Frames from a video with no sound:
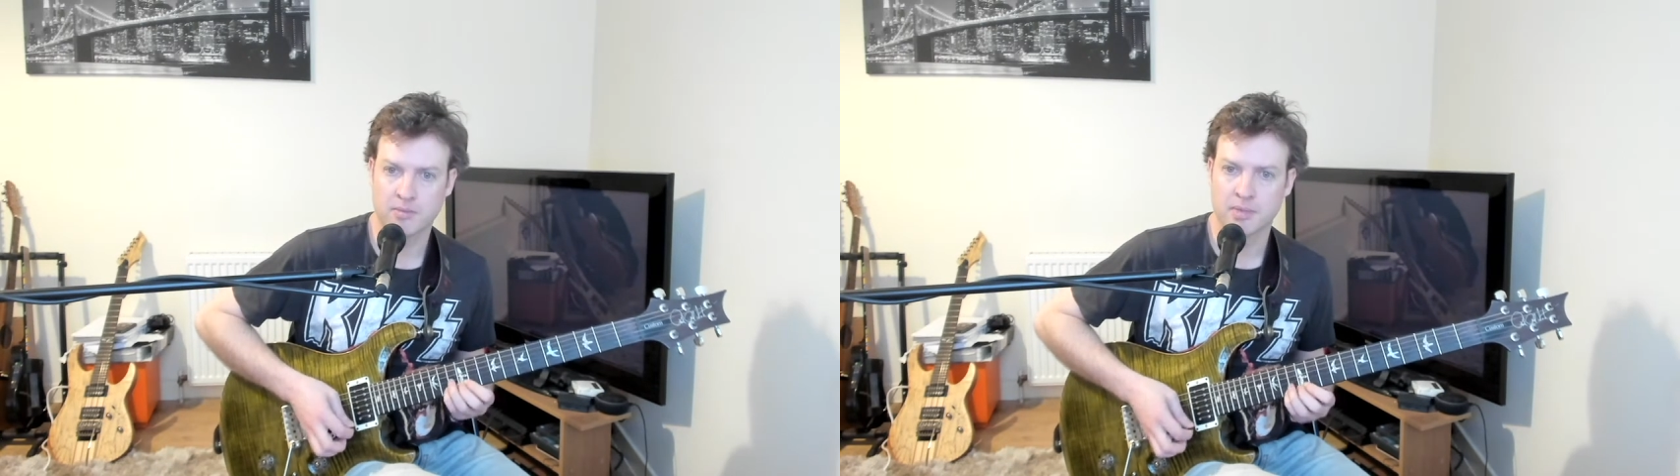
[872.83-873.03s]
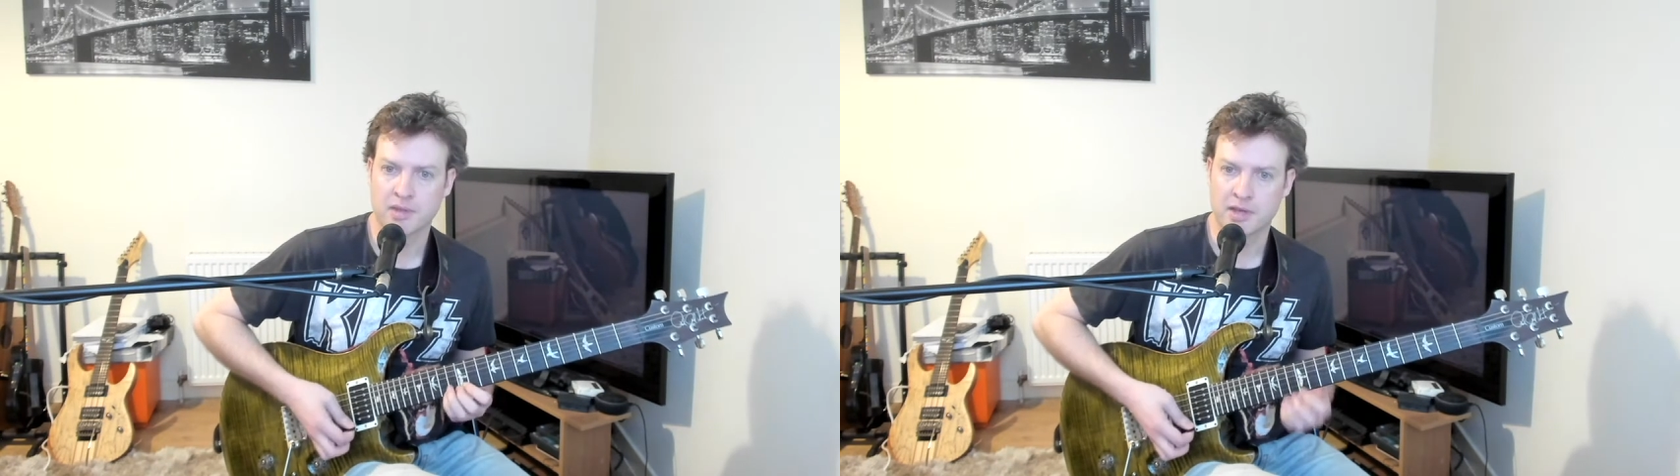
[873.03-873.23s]

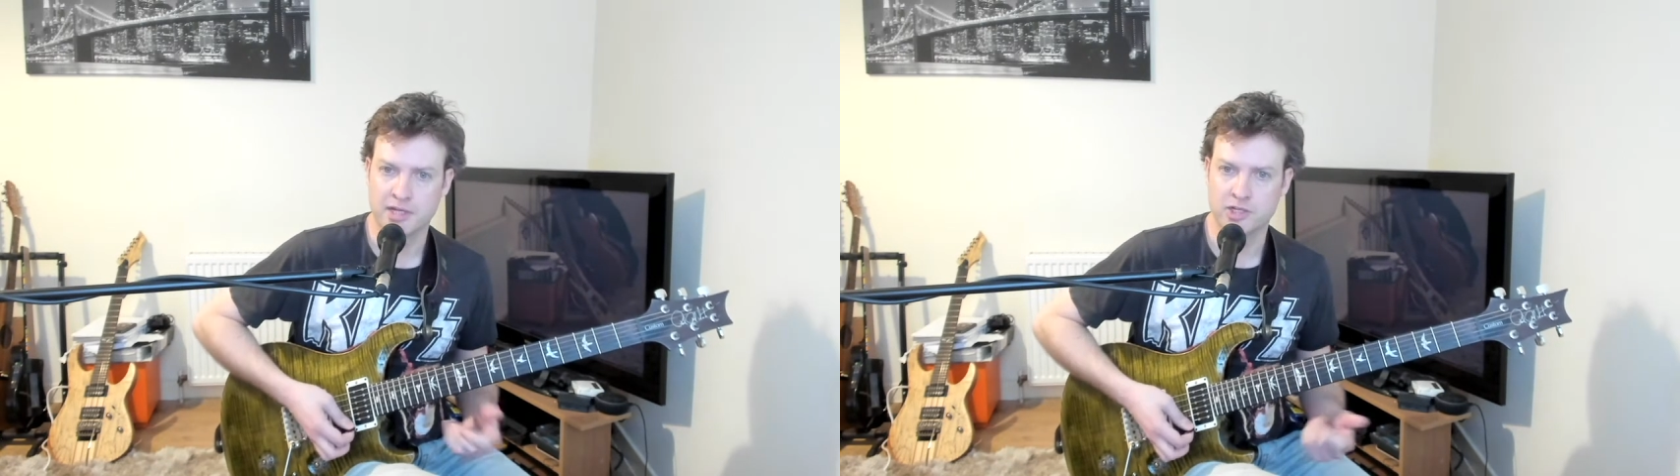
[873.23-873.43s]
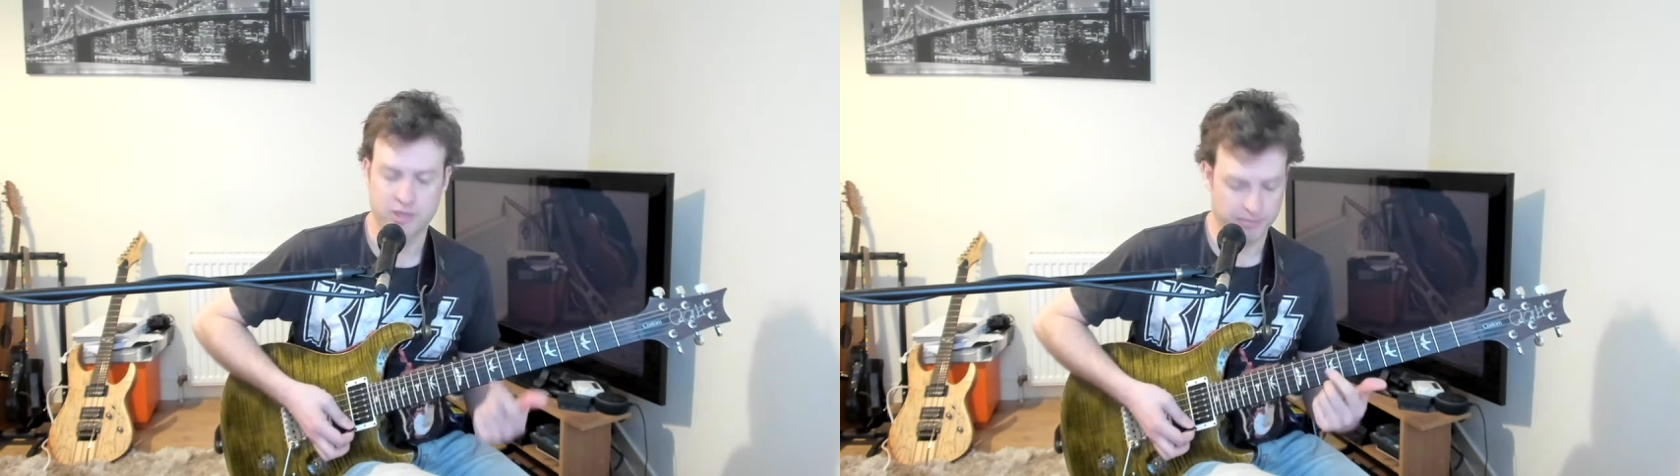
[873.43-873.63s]
And then
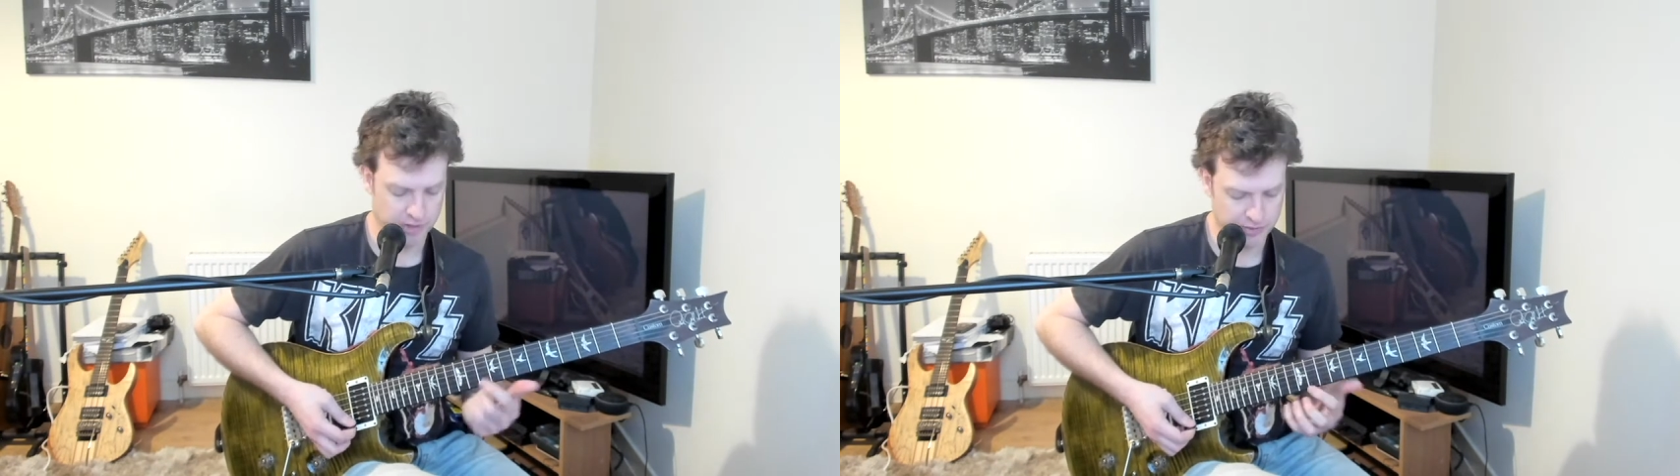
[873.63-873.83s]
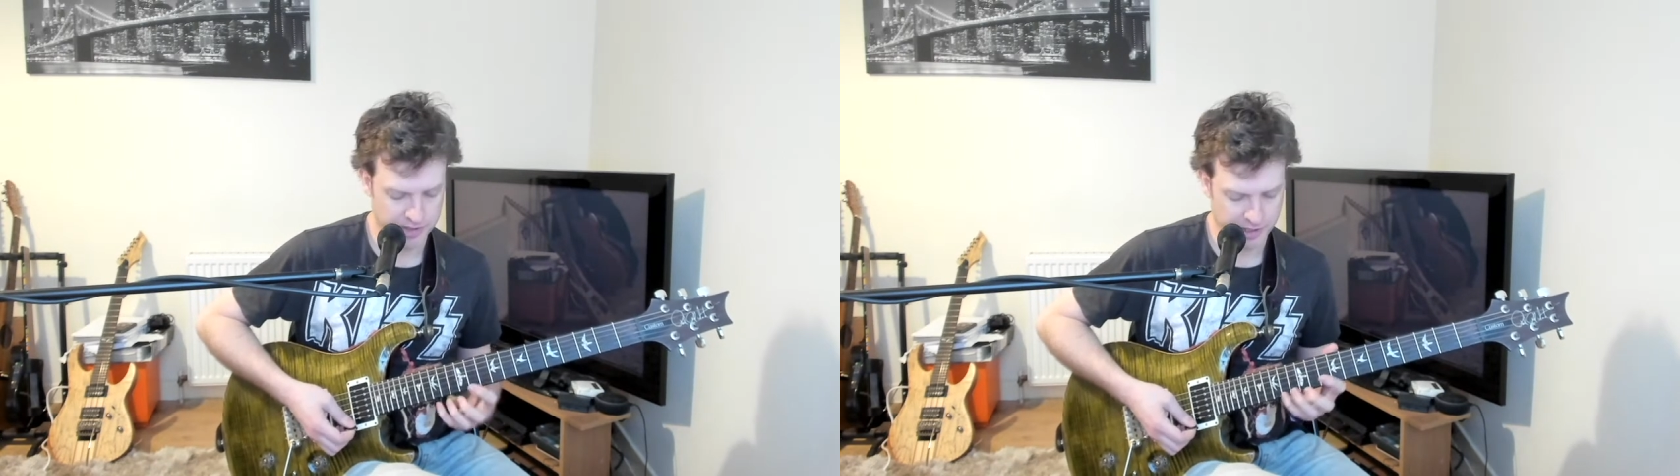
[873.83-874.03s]
just come
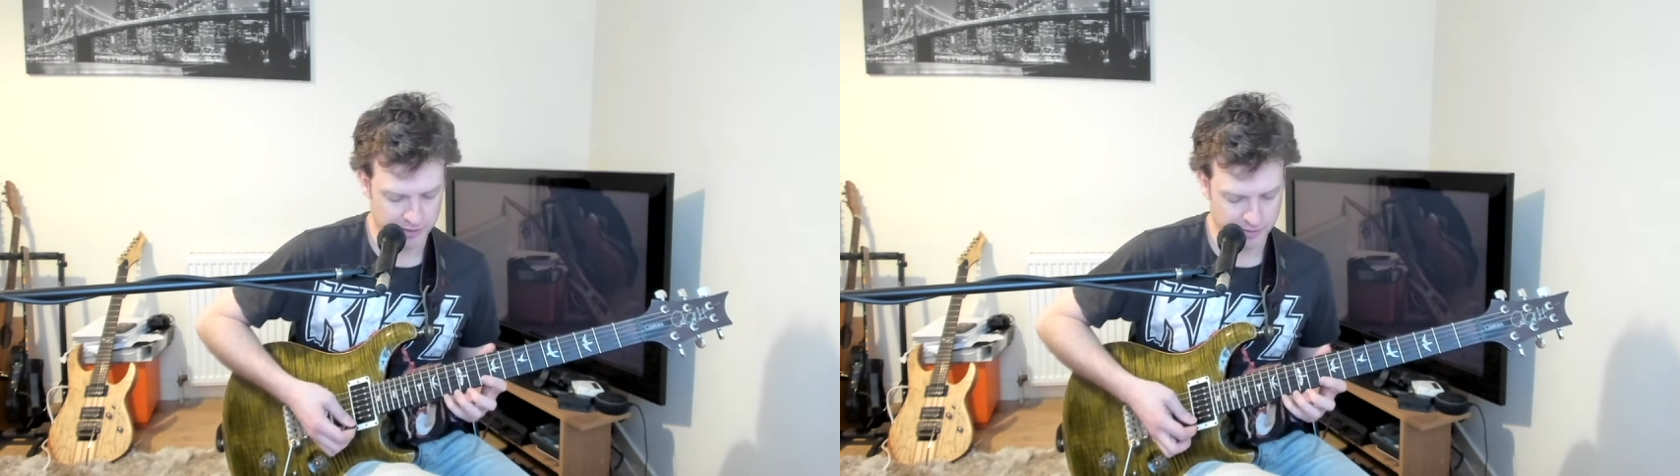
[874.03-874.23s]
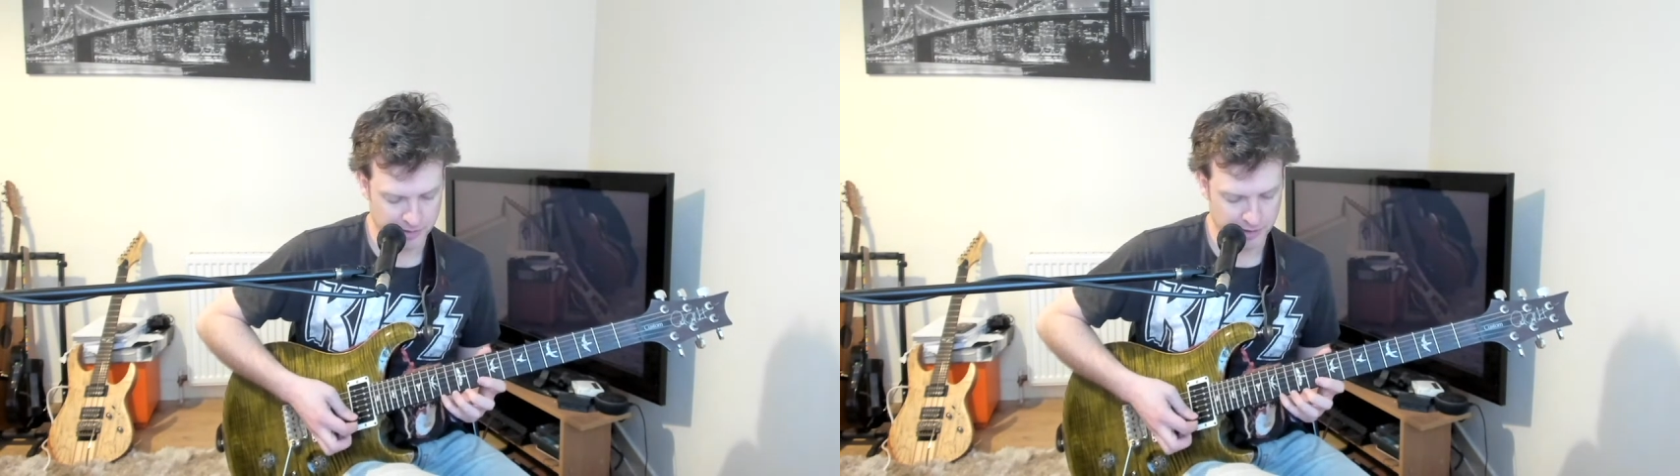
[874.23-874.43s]
down the scale from there.